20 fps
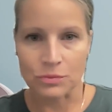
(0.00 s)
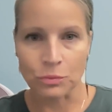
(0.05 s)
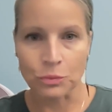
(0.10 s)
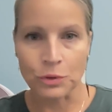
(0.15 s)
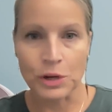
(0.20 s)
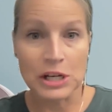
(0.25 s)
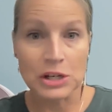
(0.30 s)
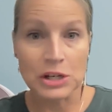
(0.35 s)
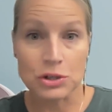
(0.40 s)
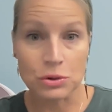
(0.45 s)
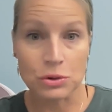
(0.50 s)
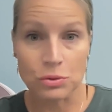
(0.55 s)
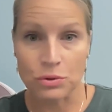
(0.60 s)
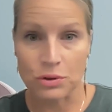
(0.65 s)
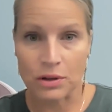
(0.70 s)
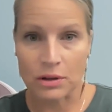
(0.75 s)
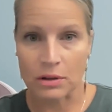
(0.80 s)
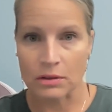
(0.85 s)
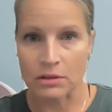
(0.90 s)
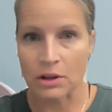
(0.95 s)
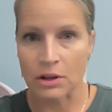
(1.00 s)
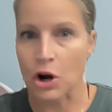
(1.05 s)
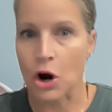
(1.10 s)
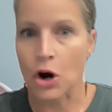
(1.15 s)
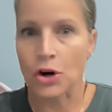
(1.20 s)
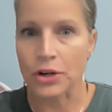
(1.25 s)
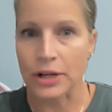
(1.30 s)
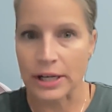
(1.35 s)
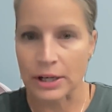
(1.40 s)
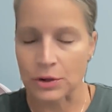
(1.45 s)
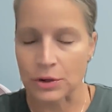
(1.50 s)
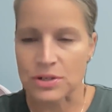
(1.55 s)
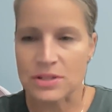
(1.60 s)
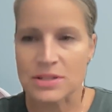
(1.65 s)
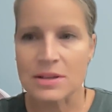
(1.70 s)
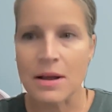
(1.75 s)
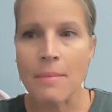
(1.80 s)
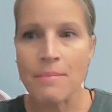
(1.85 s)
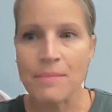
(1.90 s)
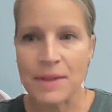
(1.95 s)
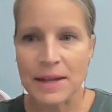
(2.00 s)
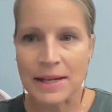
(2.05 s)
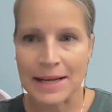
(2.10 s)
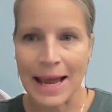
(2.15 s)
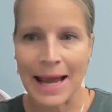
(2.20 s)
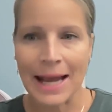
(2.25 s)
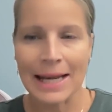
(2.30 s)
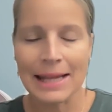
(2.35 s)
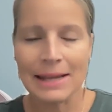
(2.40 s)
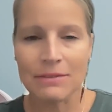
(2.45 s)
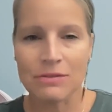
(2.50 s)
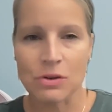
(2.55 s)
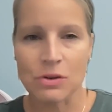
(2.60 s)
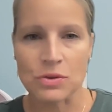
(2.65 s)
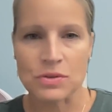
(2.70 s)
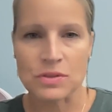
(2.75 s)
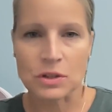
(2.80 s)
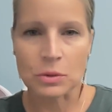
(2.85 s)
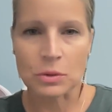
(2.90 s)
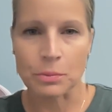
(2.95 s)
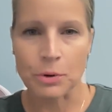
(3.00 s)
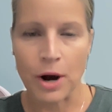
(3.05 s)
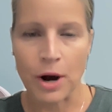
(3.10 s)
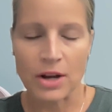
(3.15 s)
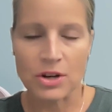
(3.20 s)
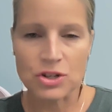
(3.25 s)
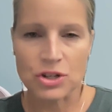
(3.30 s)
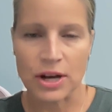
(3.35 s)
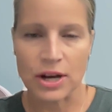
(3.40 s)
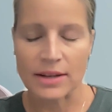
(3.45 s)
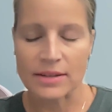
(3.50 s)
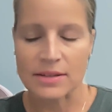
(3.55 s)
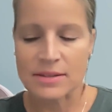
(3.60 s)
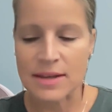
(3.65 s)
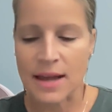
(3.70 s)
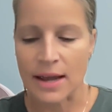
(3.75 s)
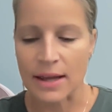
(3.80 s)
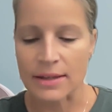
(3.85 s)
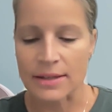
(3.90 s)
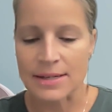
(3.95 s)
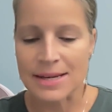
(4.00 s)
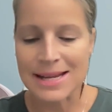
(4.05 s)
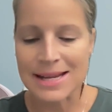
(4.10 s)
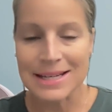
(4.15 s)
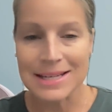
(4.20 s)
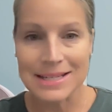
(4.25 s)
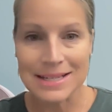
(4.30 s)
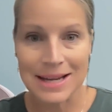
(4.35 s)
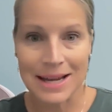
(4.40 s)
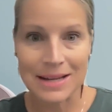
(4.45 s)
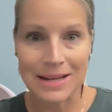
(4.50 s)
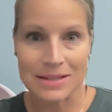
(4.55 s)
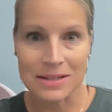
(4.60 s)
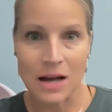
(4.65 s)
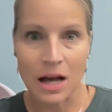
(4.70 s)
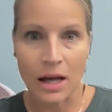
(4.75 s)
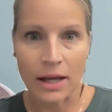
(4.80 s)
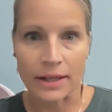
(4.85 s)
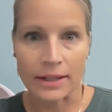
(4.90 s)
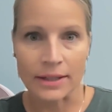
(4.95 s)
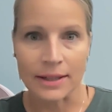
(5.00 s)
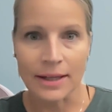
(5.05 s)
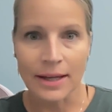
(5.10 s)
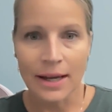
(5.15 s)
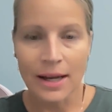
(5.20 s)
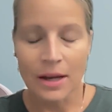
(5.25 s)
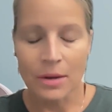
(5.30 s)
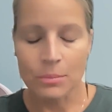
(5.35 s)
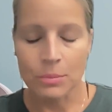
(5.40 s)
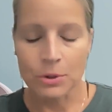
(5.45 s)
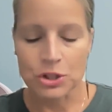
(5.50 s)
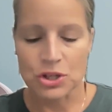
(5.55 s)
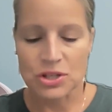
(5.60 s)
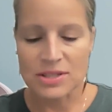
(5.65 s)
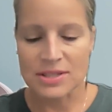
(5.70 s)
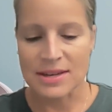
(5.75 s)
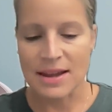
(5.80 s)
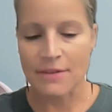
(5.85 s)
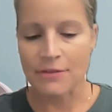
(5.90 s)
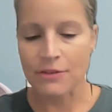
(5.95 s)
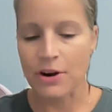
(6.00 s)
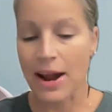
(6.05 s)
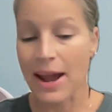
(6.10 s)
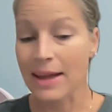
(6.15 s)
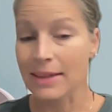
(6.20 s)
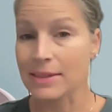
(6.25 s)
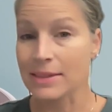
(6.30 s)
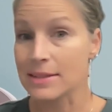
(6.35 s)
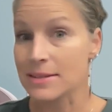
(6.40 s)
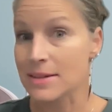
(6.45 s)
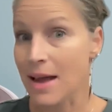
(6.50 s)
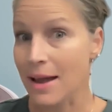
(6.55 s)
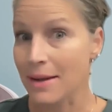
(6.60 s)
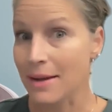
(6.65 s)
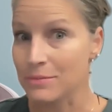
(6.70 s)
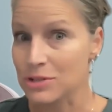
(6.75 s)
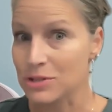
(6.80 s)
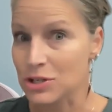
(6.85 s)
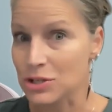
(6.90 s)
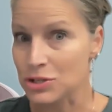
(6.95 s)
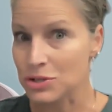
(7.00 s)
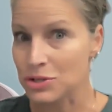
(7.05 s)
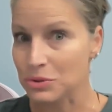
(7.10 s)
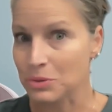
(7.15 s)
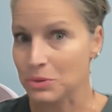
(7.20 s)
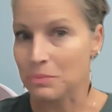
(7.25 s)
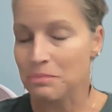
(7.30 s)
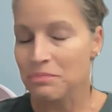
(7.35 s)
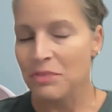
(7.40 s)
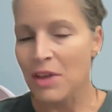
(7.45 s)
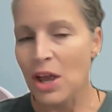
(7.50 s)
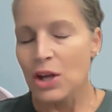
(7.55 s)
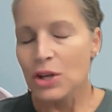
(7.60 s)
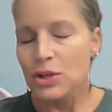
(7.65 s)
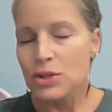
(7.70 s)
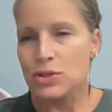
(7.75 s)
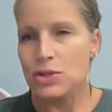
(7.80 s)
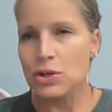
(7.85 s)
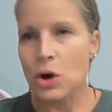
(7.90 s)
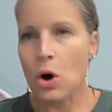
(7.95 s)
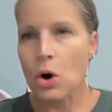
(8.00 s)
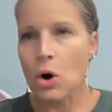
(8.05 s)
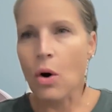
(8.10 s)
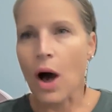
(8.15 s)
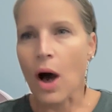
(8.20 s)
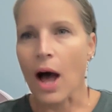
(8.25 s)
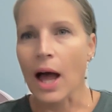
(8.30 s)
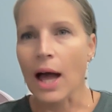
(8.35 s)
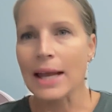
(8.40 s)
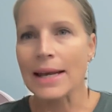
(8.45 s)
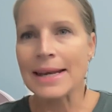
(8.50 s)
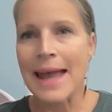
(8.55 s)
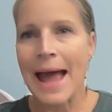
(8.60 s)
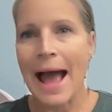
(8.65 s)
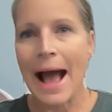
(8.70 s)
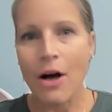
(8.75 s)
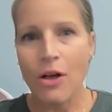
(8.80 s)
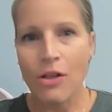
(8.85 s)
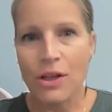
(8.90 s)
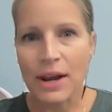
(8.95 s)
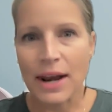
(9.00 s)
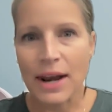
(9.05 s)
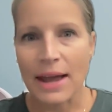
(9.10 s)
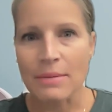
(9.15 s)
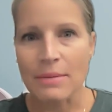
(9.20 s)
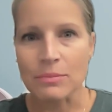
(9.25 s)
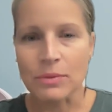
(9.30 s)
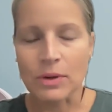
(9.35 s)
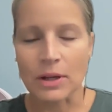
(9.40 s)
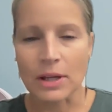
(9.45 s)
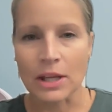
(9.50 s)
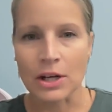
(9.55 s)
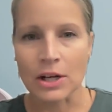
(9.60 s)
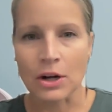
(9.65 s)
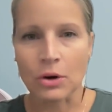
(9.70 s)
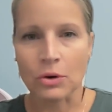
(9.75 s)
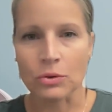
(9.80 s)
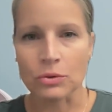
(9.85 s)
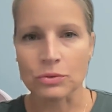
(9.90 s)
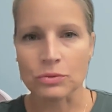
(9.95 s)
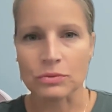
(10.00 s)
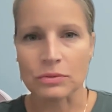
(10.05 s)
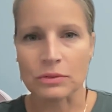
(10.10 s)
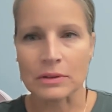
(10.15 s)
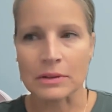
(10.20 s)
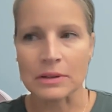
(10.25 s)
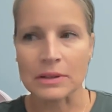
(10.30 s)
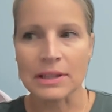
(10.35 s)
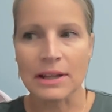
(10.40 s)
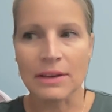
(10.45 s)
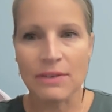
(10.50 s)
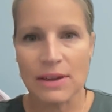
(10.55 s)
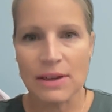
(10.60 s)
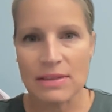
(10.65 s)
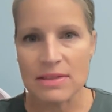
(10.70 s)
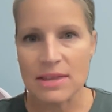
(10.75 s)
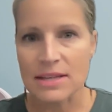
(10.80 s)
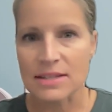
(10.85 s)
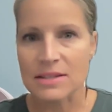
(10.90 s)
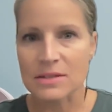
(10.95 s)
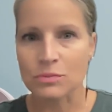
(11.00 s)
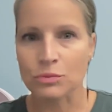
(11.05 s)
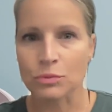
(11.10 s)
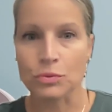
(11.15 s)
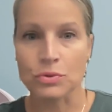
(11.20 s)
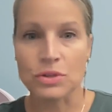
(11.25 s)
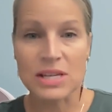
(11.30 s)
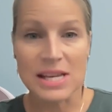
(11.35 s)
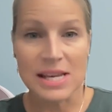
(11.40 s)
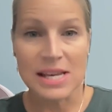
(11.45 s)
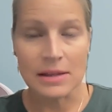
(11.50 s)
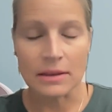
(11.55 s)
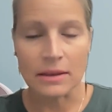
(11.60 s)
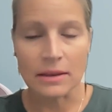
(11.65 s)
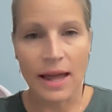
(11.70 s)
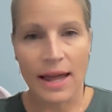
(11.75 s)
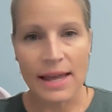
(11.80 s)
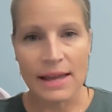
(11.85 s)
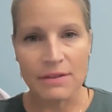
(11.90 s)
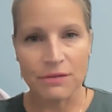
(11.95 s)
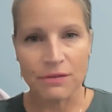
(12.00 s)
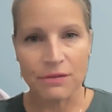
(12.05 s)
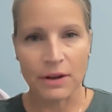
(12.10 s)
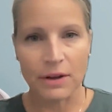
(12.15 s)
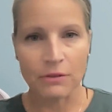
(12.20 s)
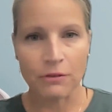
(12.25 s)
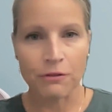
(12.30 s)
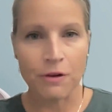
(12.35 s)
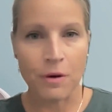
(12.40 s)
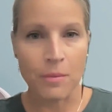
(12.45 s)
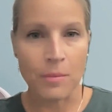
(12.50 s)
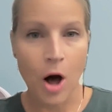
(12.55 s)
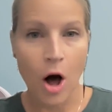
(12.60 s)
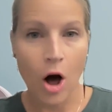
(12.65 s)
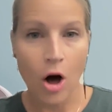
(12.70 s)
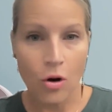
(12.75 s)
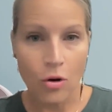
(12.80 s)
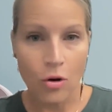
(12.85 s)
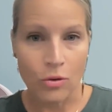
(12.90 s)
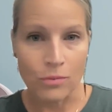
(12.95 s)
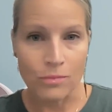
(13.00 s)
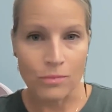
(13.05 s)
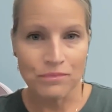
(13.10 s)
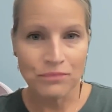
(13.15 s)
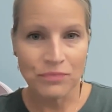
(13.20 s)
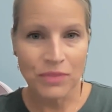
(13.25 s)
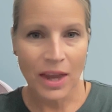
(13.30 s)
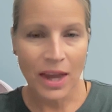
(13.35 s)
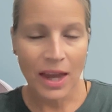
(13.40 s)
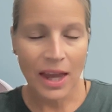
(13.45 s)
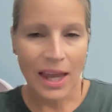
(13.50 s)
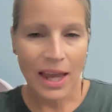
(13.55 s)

redo the garden or something, any of those little projects that needed to get done but just never had the time to do. So now that I'm, living this routine life from home,